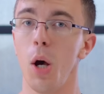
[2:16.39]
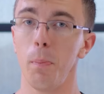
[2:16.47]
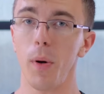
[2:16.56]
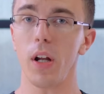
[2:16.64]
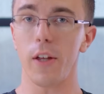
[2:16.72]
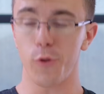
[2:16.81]

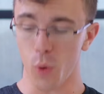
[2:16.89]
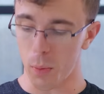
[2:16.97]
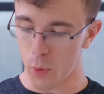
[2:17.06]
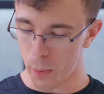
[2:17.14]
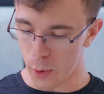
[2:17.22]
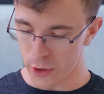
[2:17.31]
But if you want
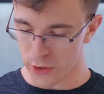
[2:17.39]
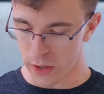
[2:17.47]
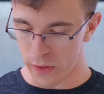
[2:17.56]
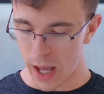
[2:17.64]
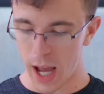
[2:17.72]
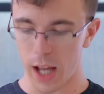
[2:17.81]
more ports
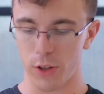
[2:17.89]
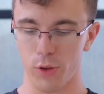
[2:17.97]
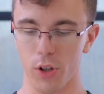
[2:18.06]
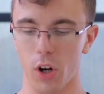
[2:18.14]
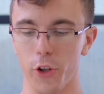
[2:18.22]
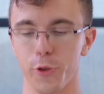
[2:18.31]
than that, you
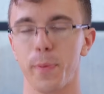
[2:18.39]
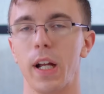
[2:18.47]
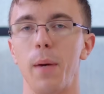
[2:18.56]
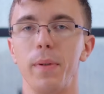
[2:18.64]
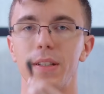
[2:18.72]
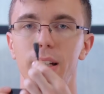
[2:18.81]
can also pick
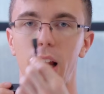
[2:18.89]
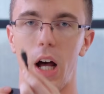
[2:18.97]
up a little